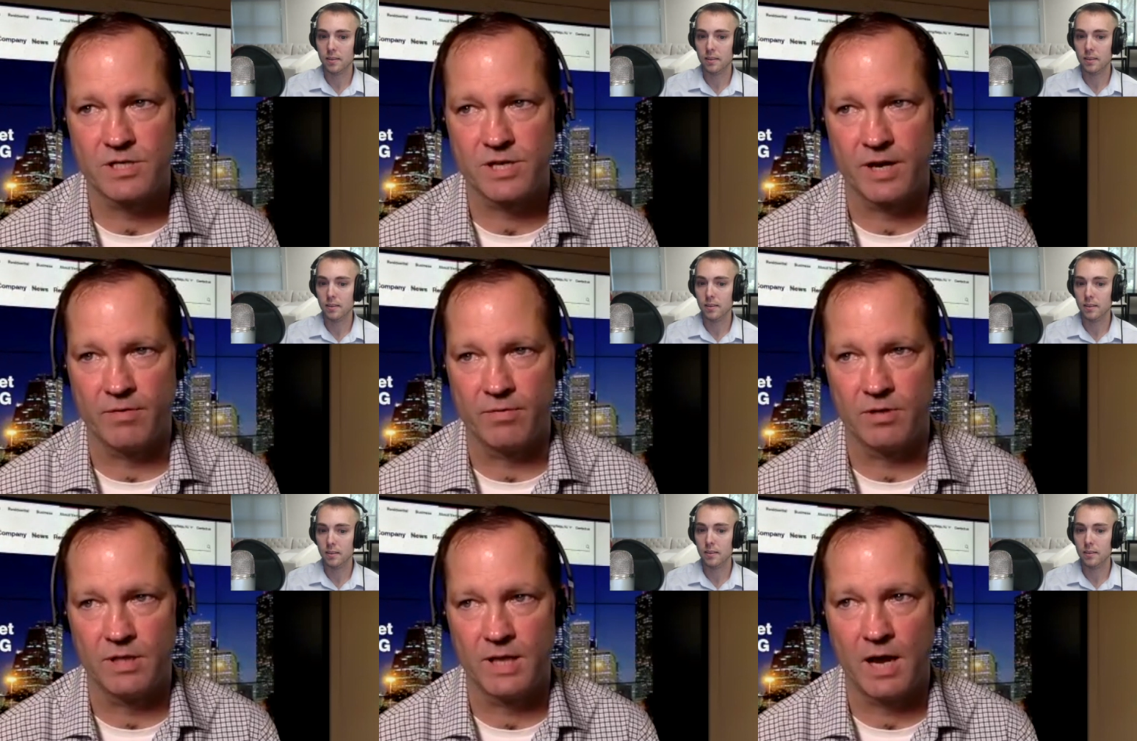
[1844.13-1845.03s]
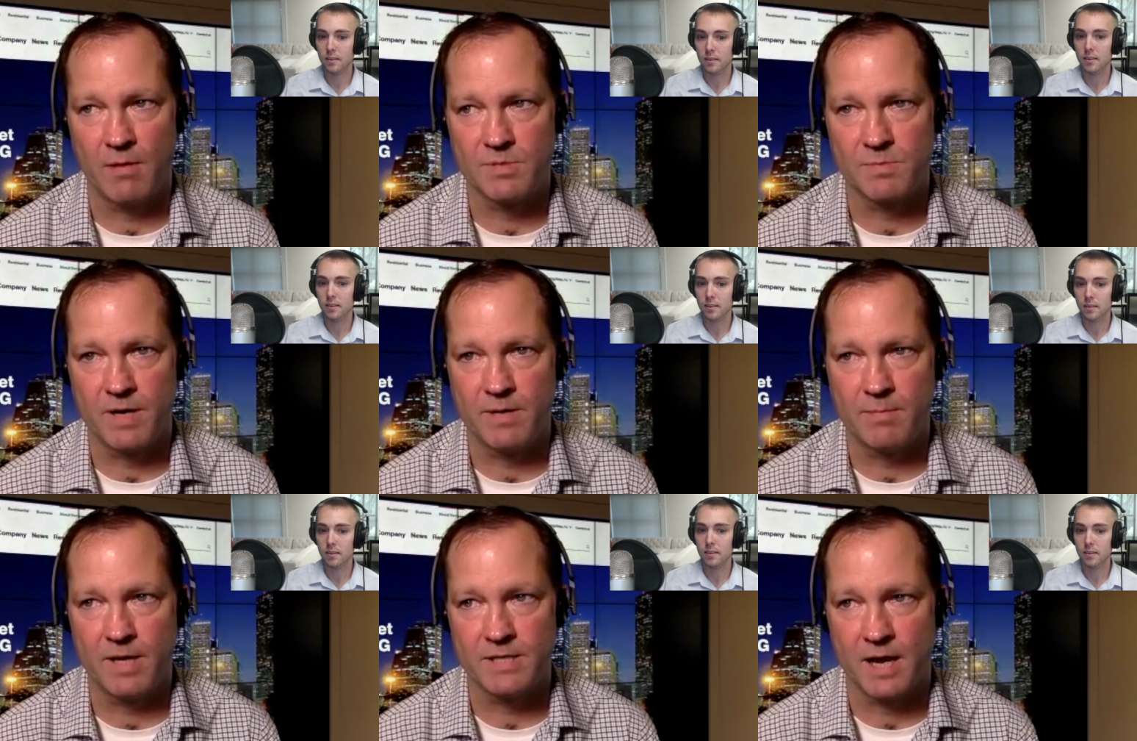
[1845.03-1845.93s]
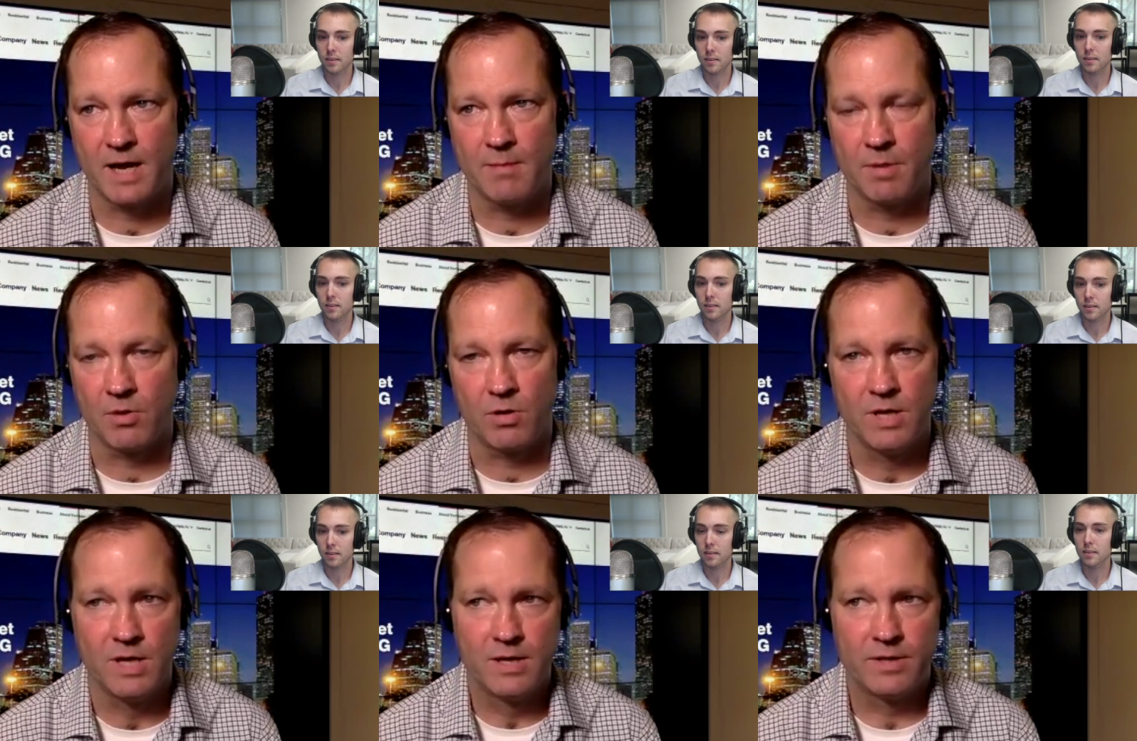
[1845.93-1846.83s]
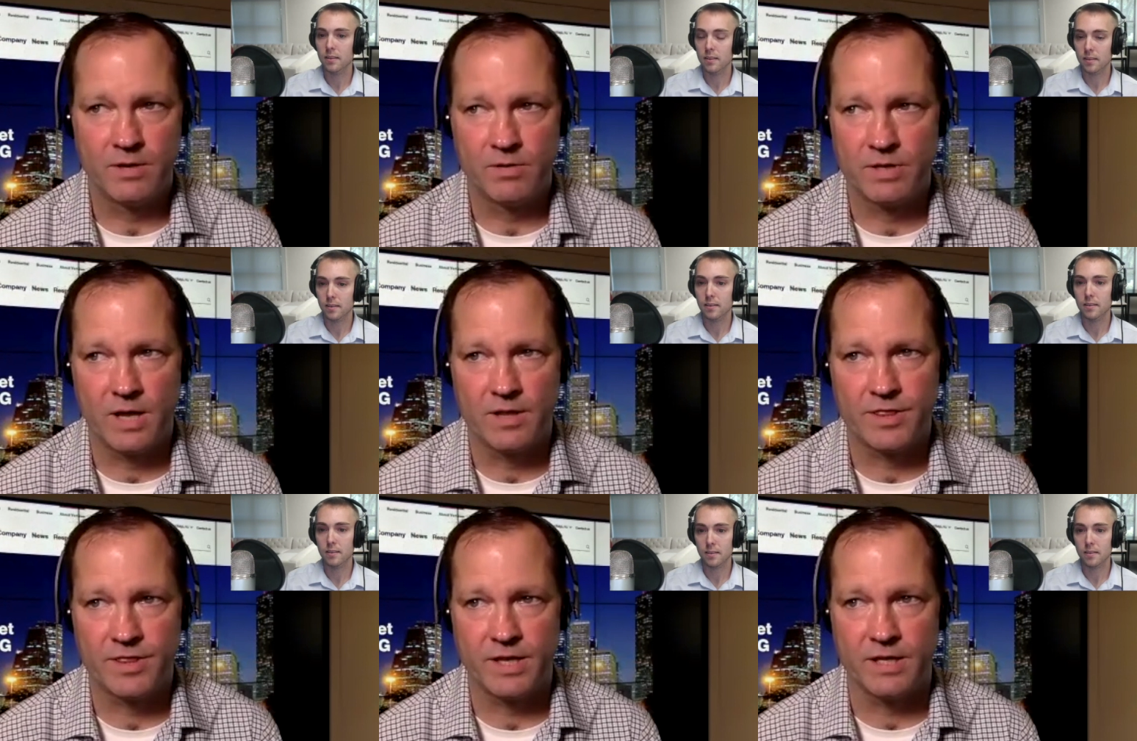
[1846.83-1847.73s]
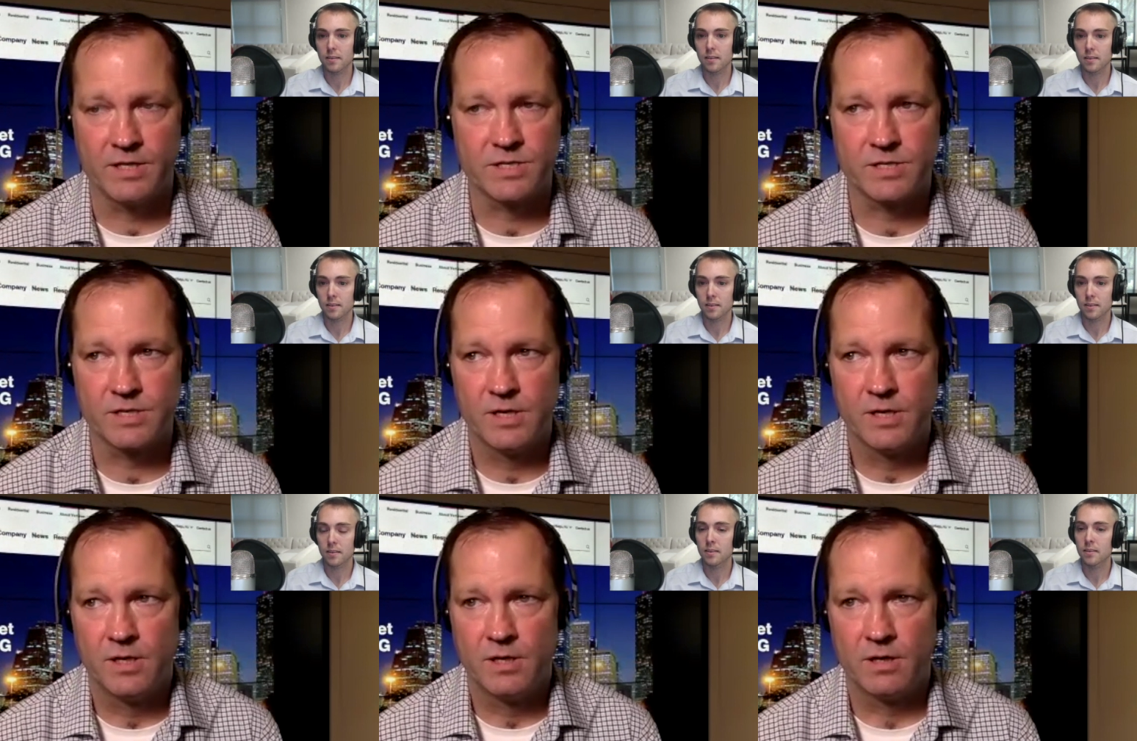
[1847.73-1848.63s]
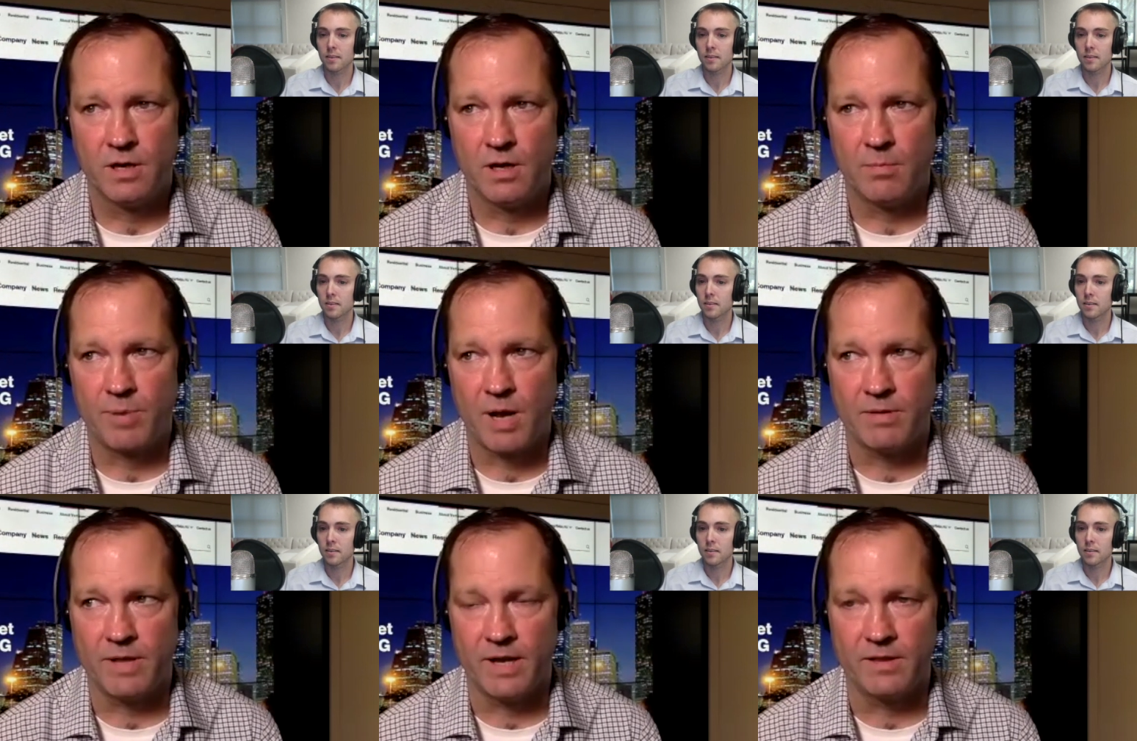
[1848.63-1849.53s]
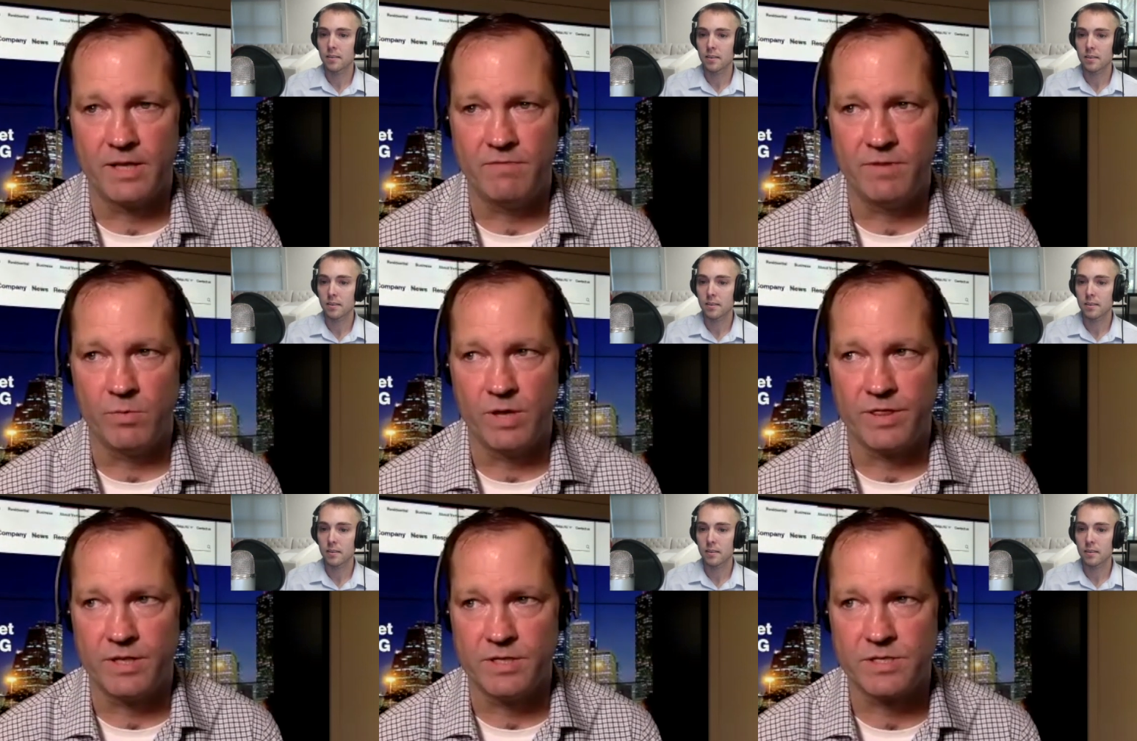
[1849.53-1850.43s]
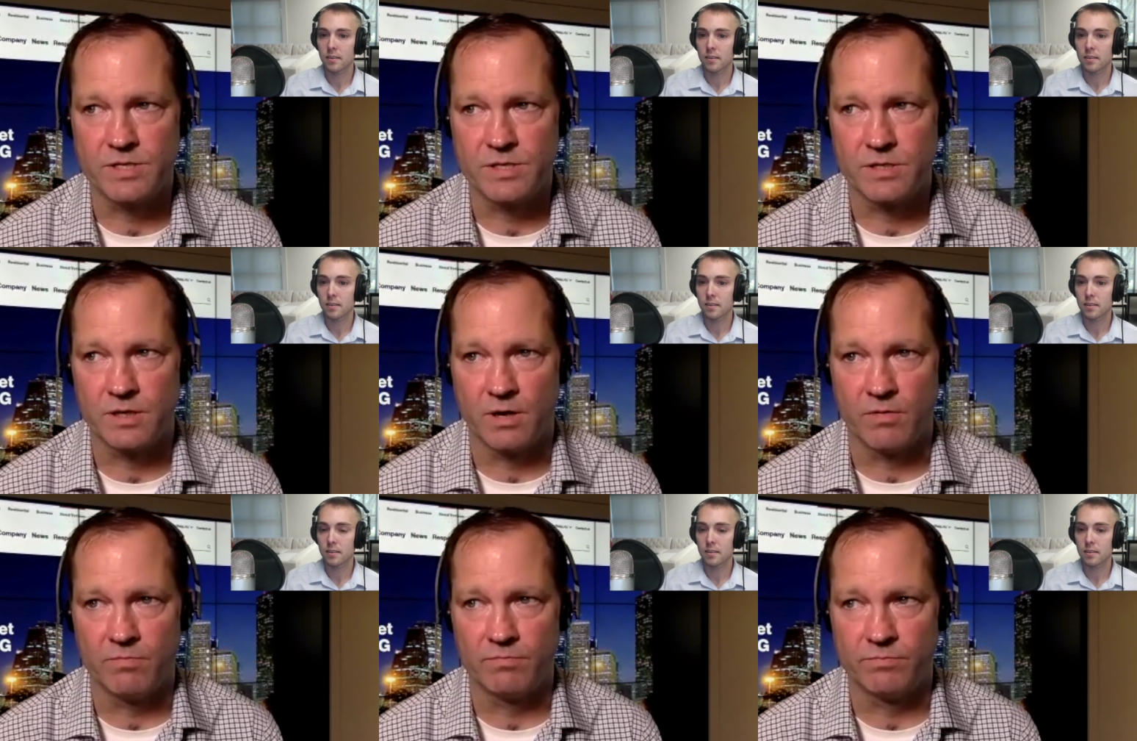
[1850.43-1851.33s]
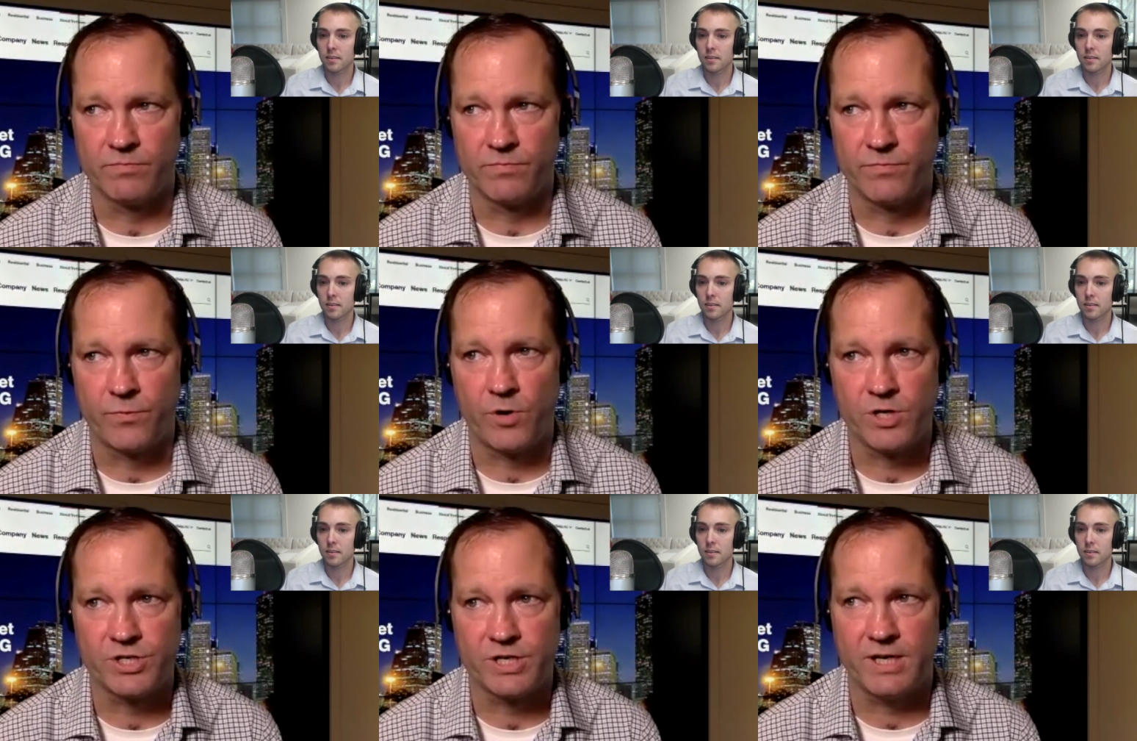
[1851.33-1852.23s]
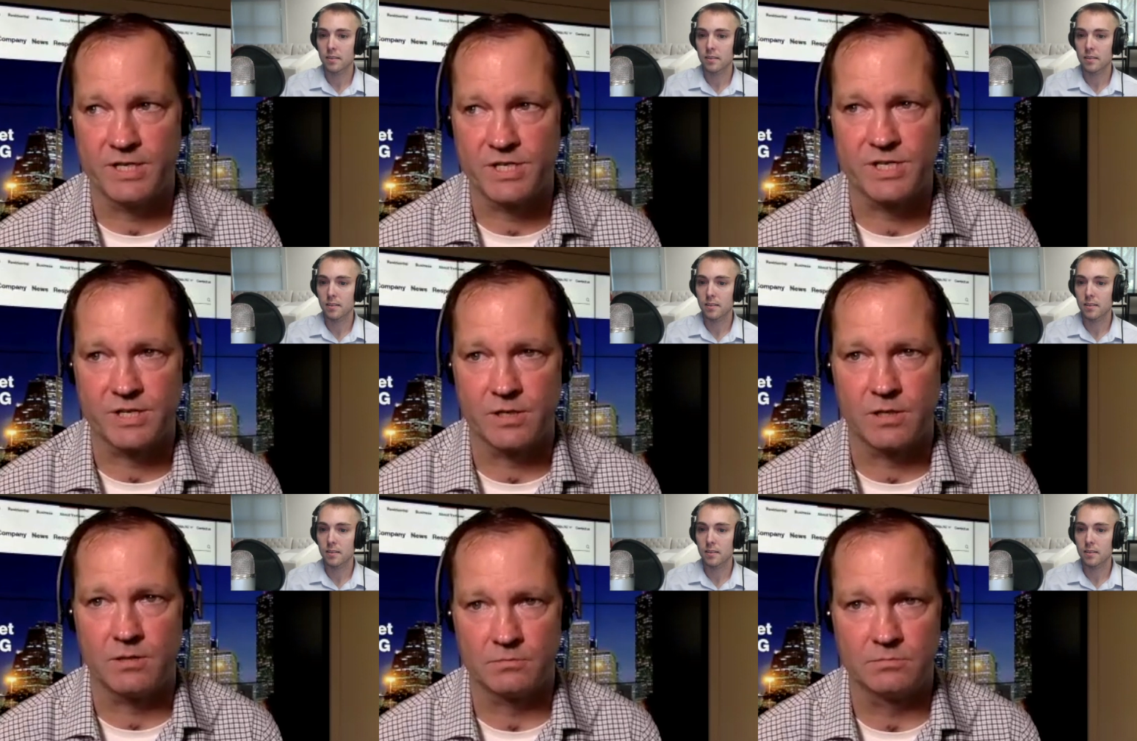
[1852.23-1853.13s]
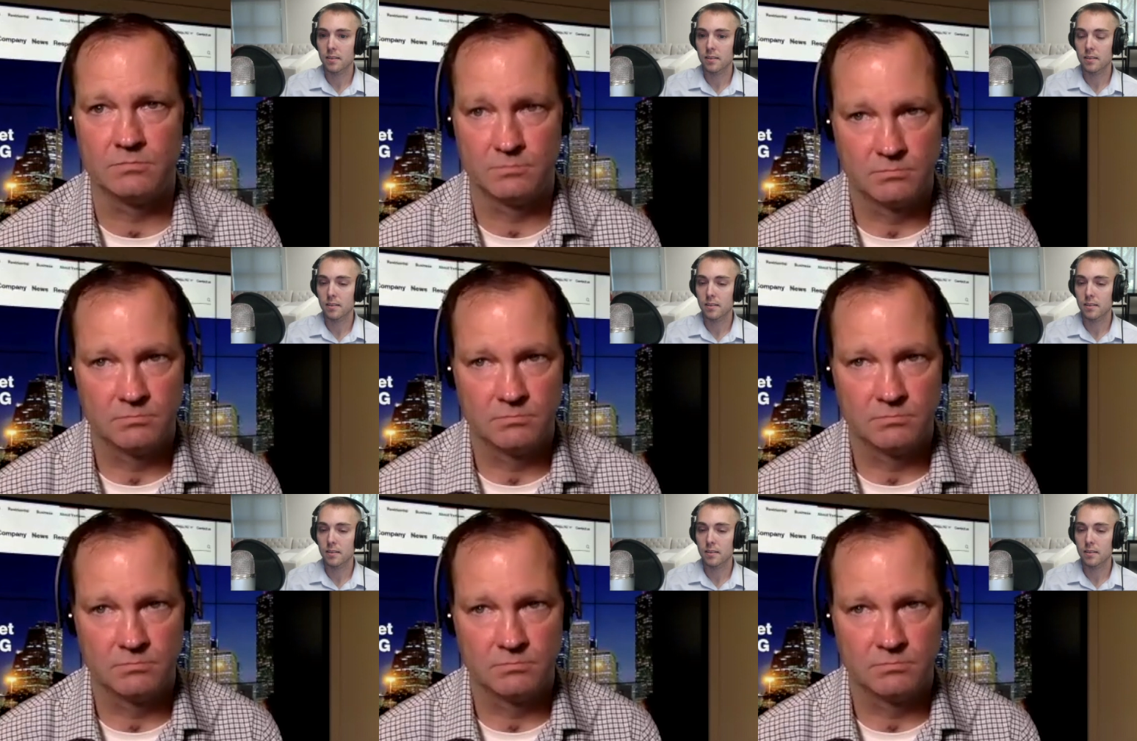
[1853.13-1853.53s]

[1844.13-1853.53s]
Speaker 1: touched on are really how I'm spending my time. The only other thing is uh, probably that I leave you with is, you know, four G is still